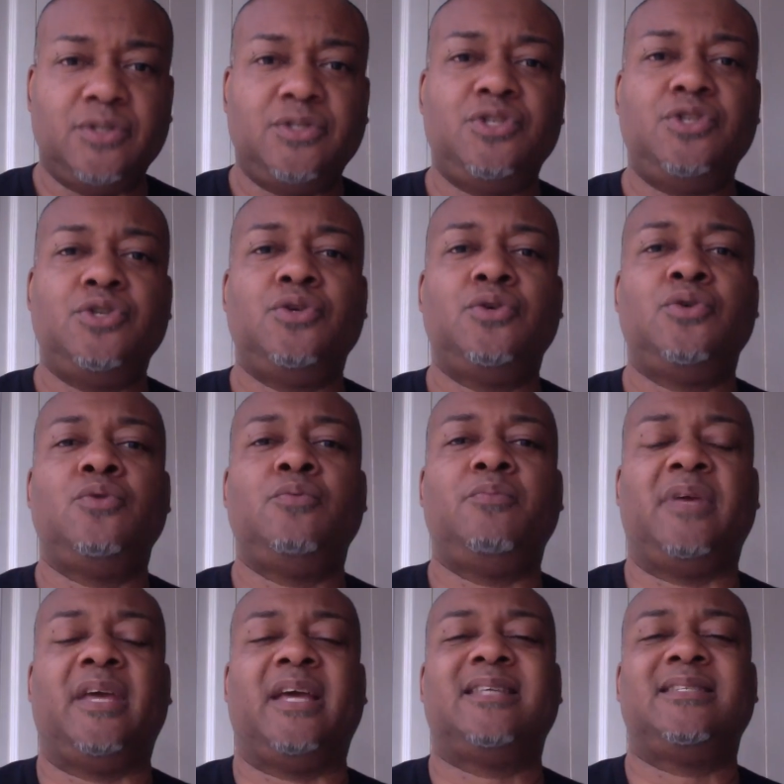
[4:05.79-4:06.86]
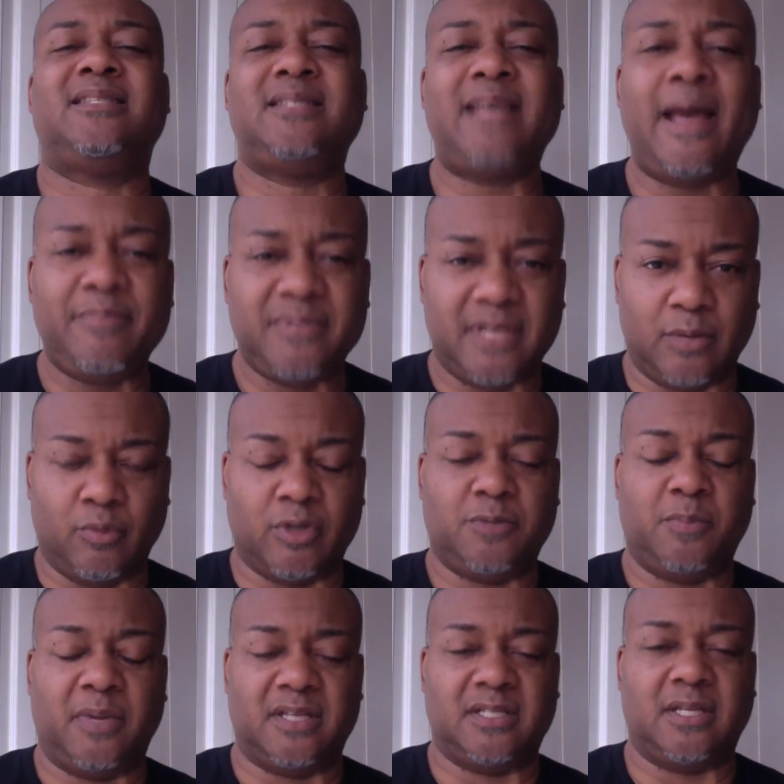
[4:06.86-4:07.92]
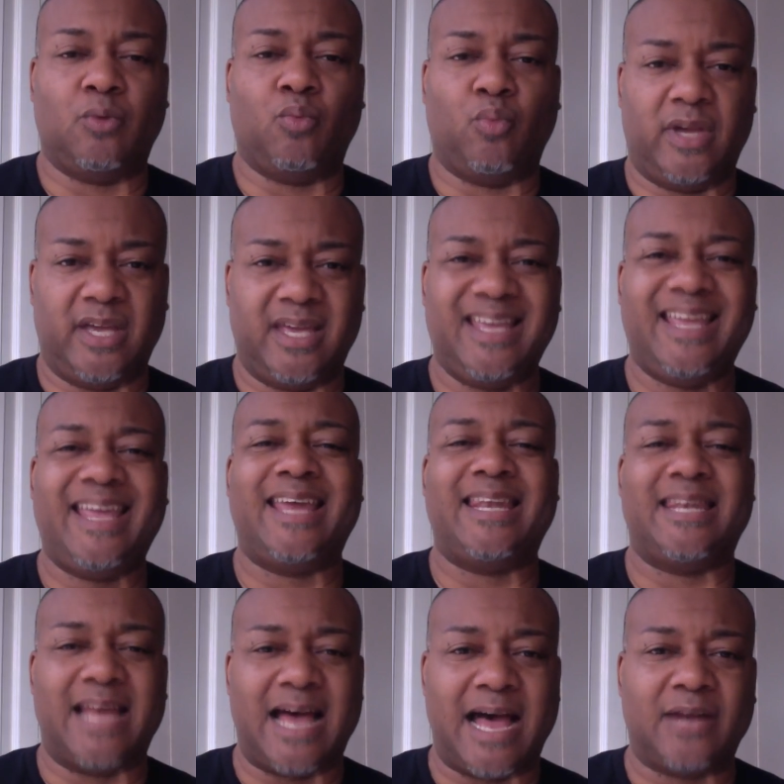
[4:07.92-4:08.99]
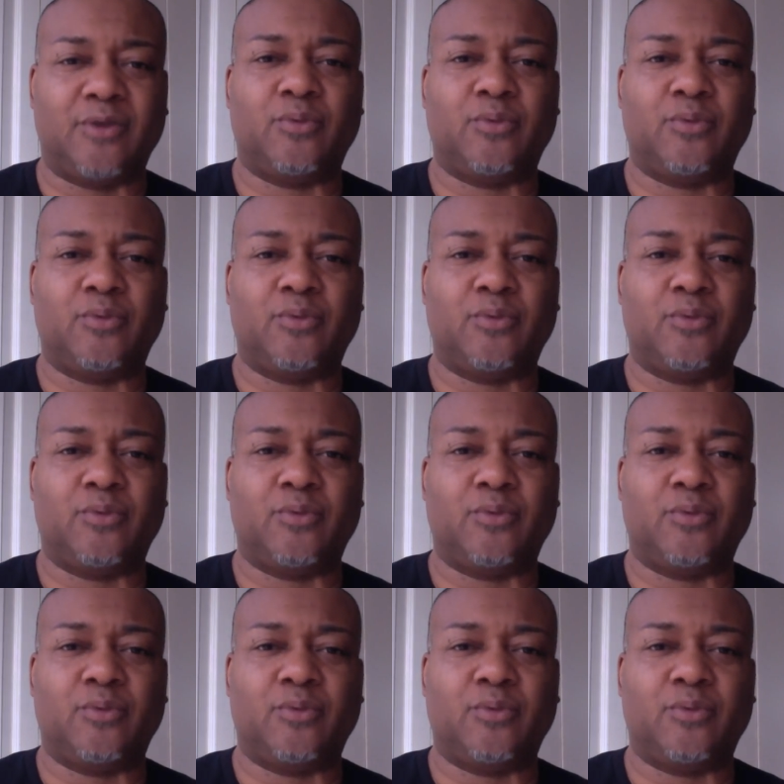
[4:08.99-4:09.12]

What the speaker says: to be accepted, which means that we cannot